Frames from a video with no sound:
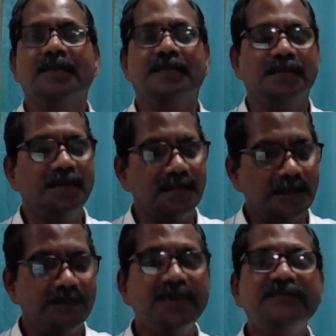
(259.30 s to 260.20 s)
Here,
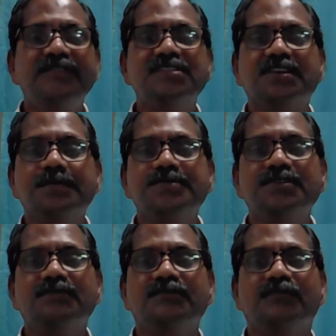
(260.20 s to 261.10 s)
a brief description
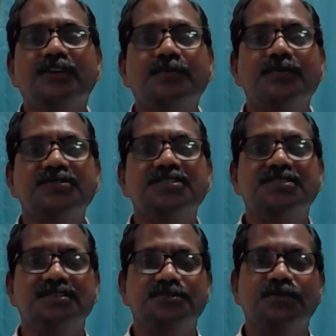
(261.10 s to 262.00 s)
of the work process
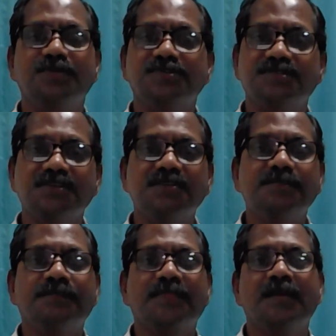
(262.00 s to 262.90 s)
to be
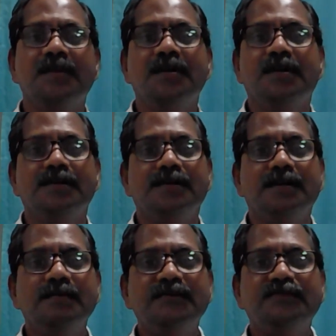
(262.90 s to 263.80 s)
stated.
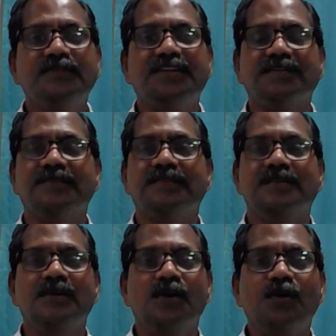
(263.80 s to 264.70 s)
Number 14,
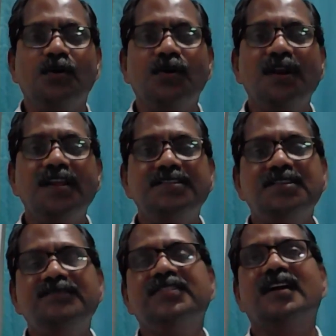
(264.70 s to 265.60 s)

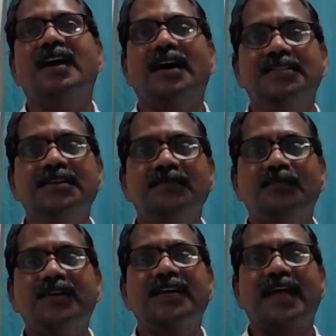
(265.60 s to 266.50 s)
correlation with other
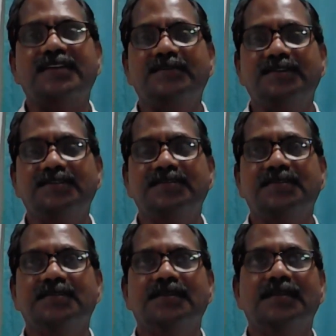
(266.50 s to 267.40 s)
work activities.
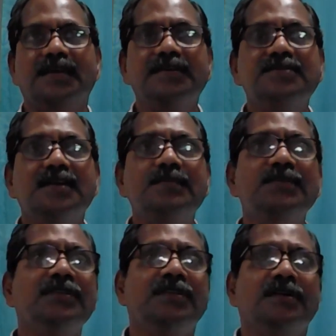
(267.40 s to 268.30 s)

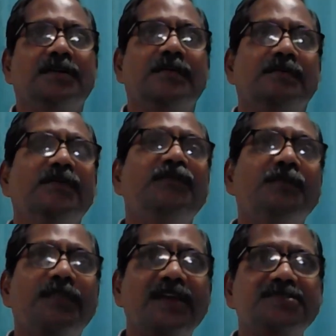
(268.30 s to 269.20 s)
Example,
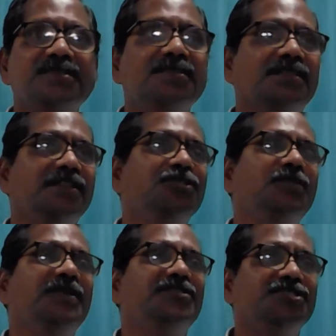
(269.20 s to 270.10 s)
before plastering, there should
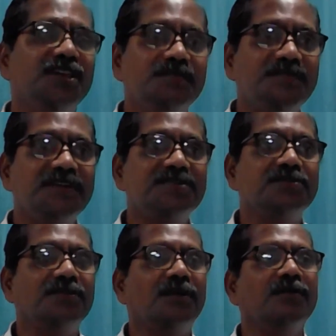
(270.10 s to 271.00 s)
be a chicken mesh
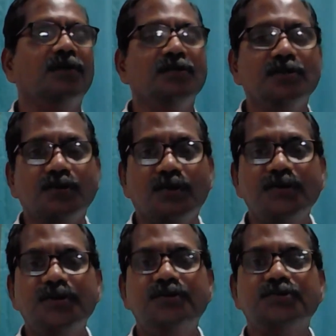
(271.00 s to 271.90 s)
on all the
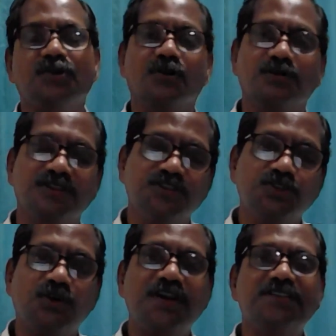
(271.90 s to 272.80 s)
conduits or on the
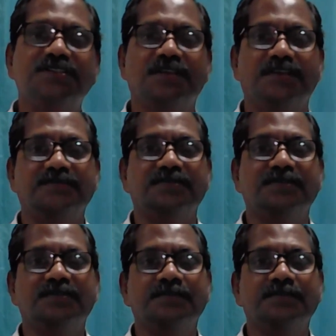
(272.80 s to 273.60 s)
joints, etc.